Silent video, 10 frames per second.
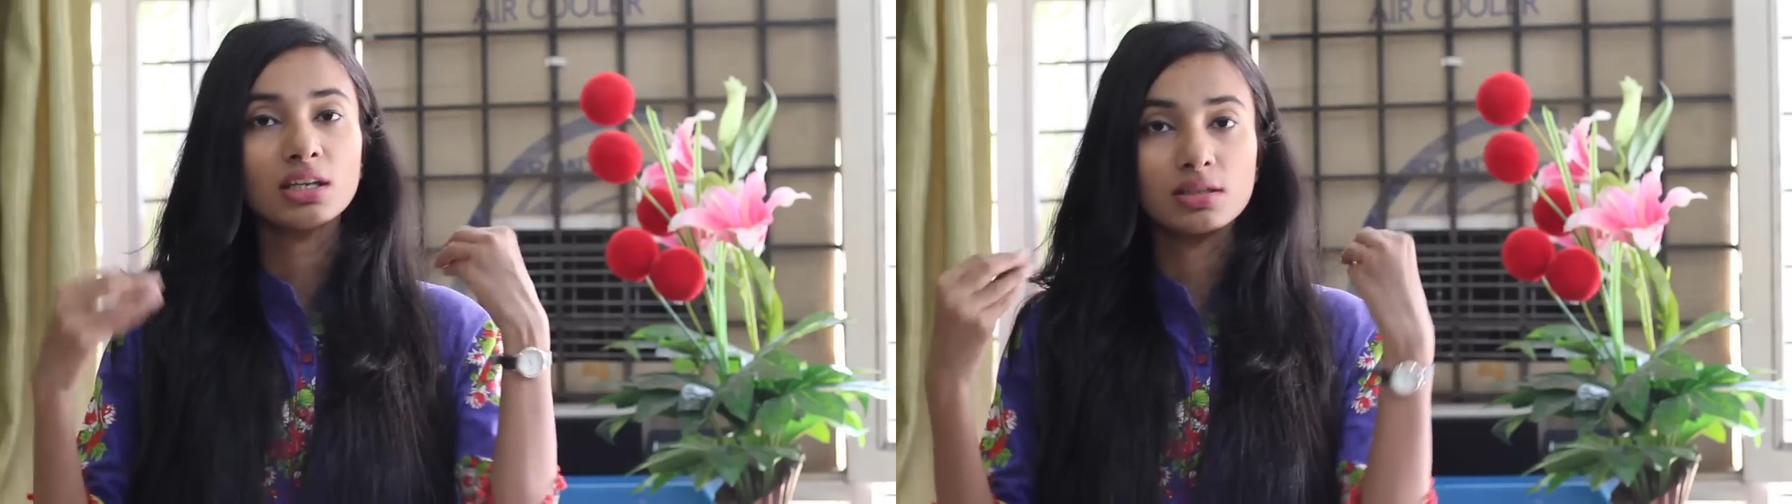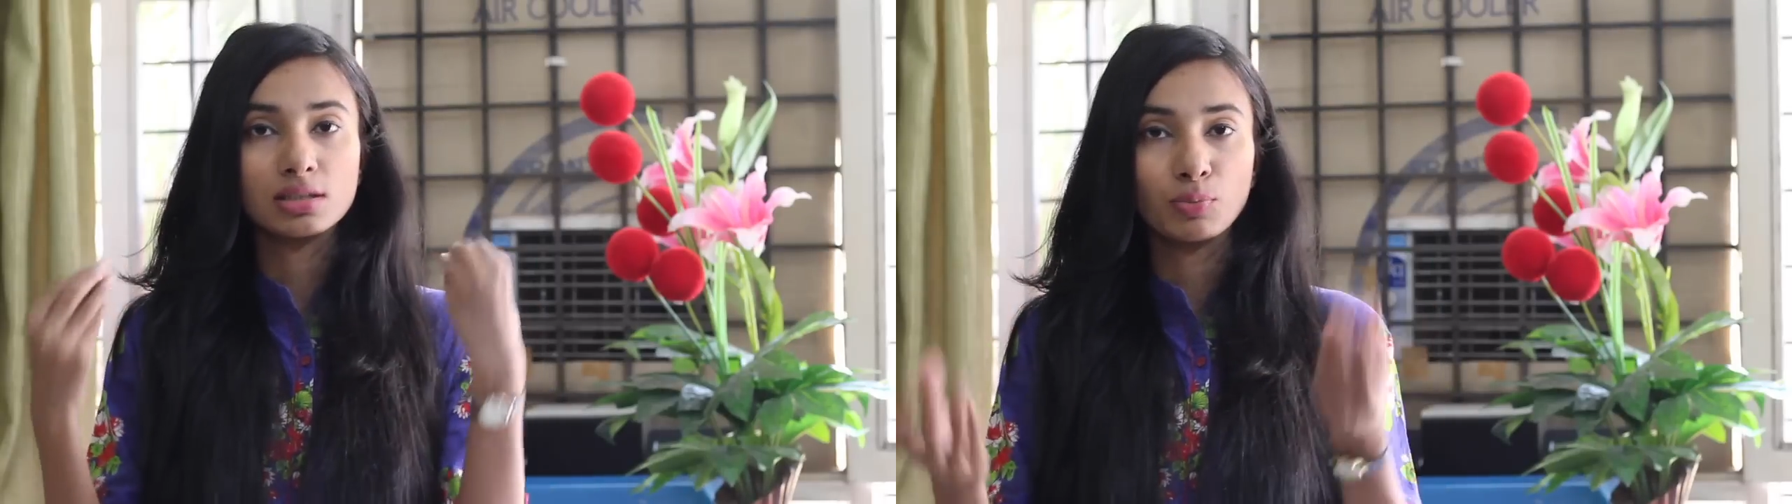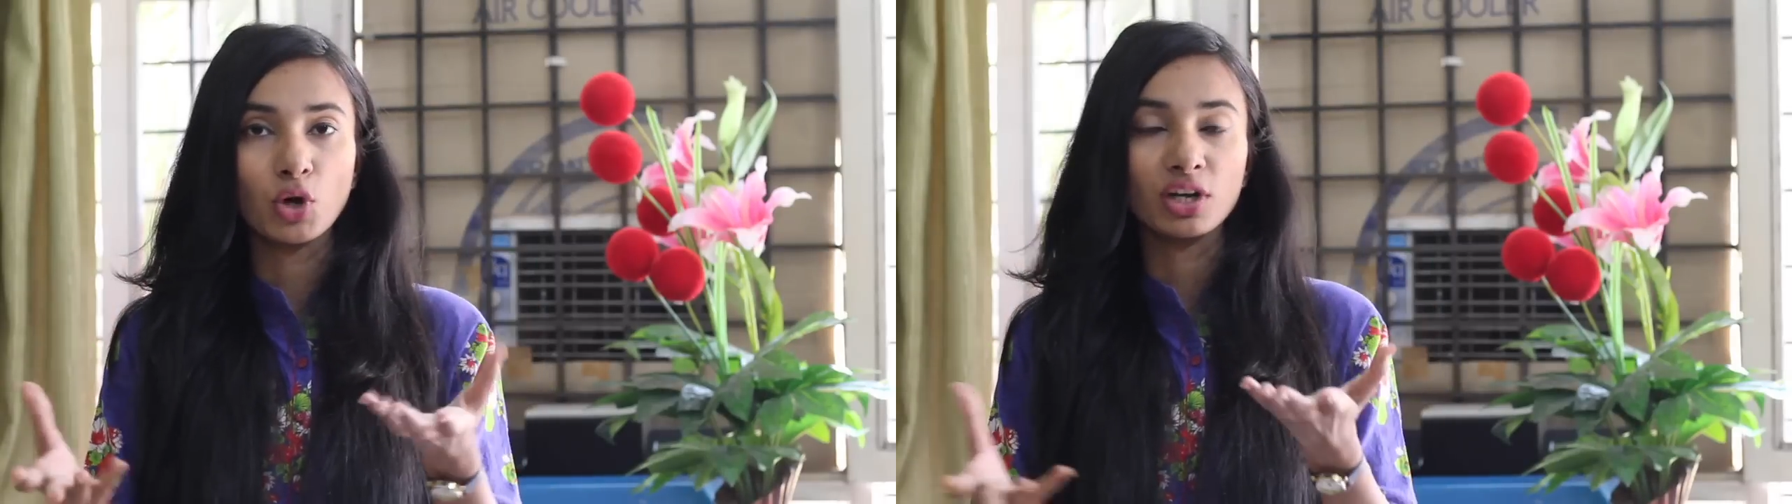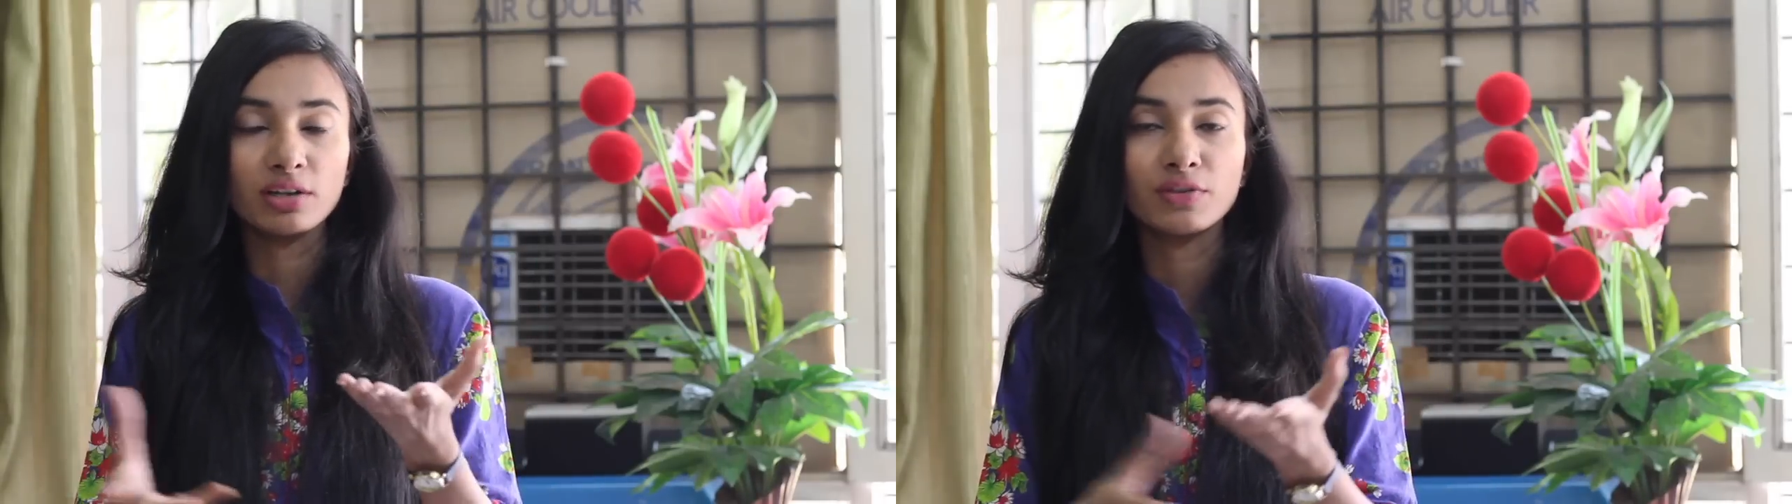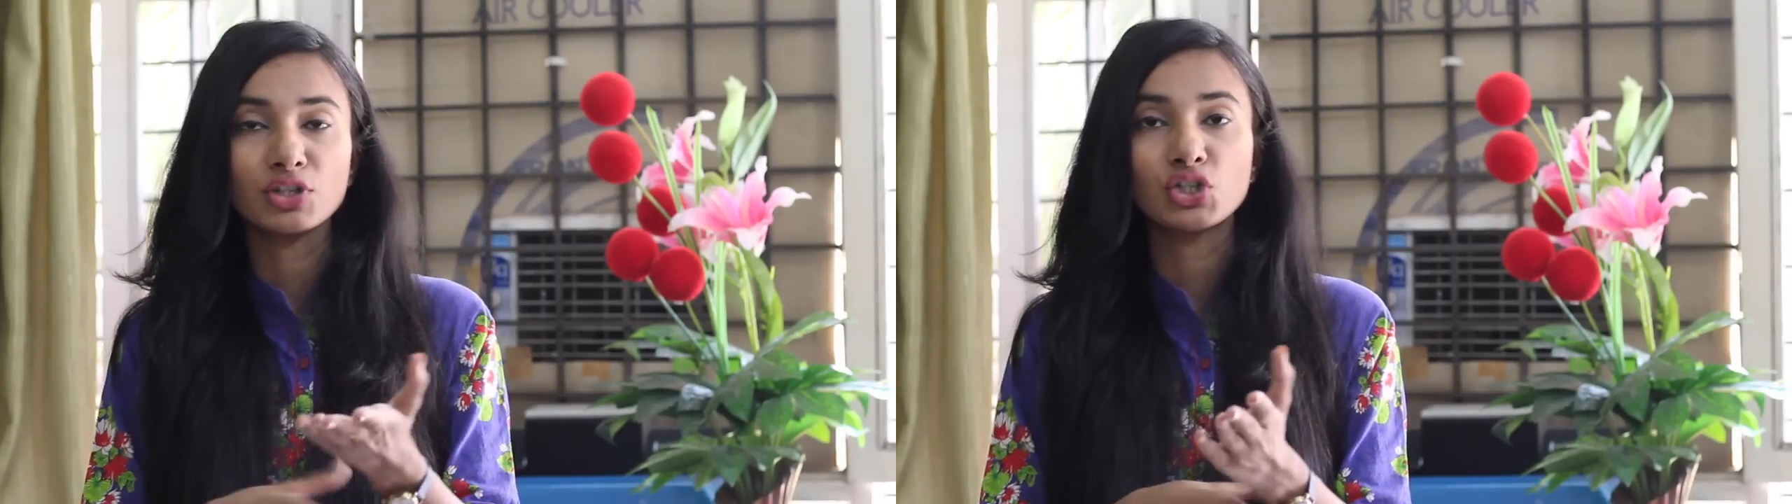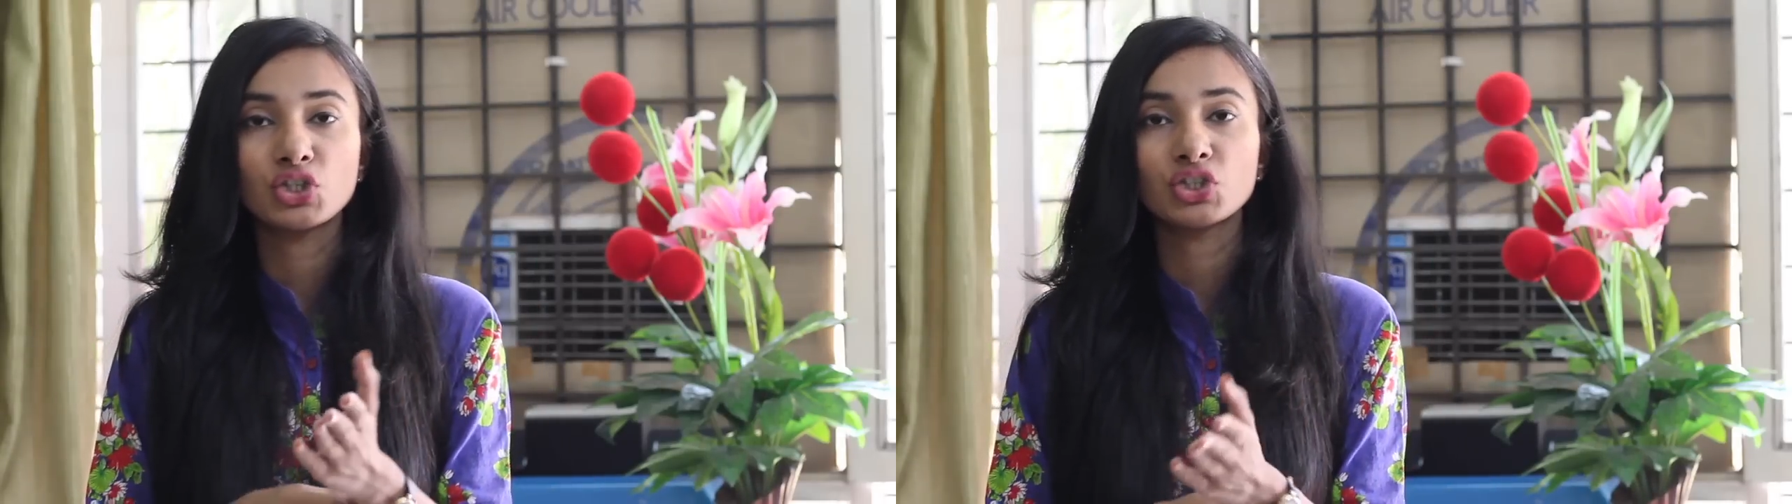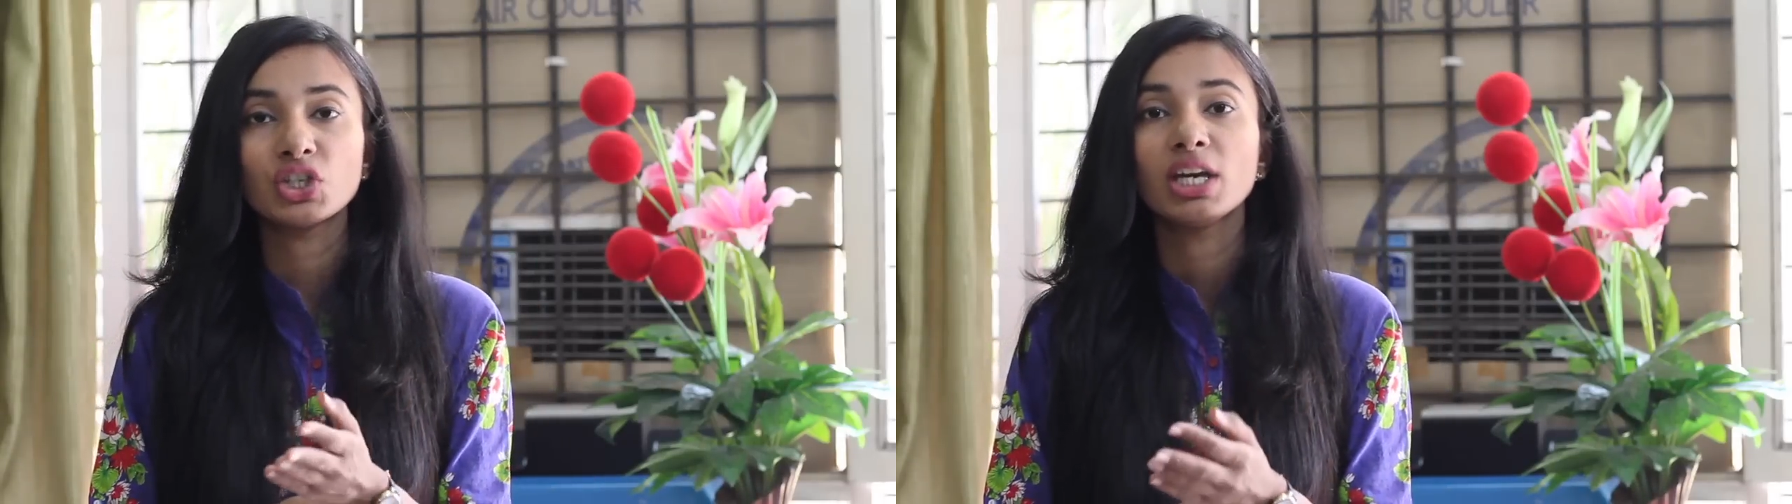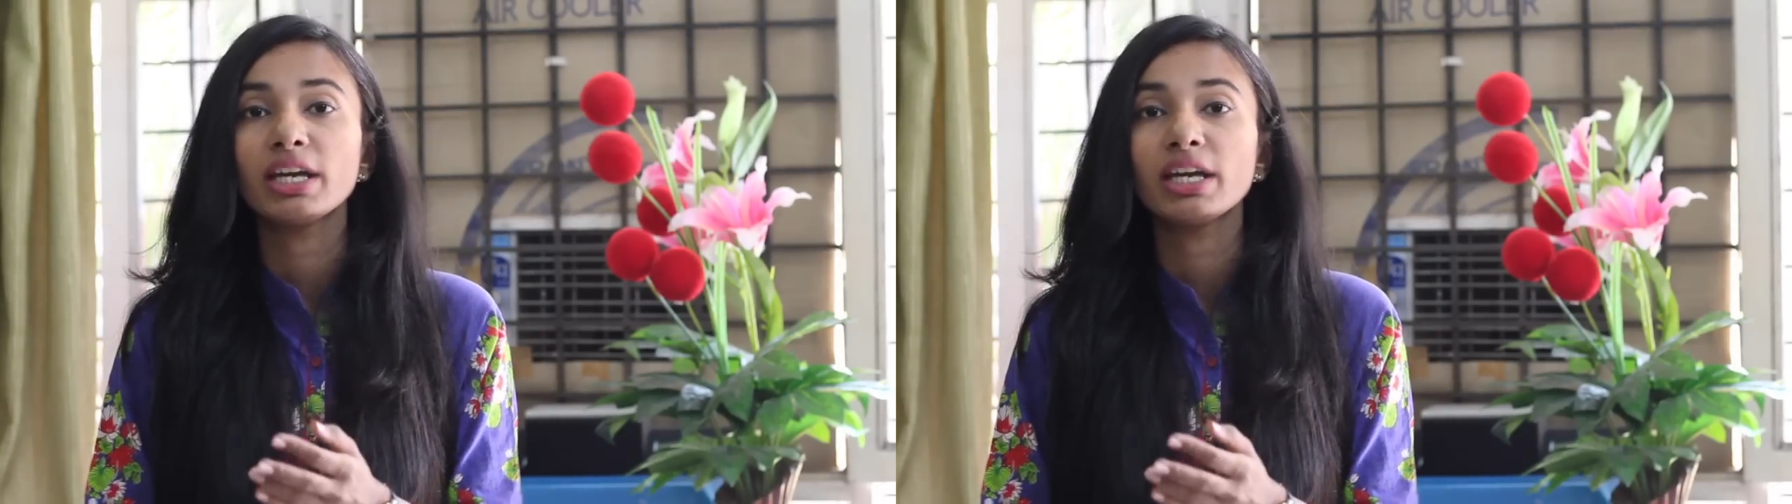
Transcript: it is a product which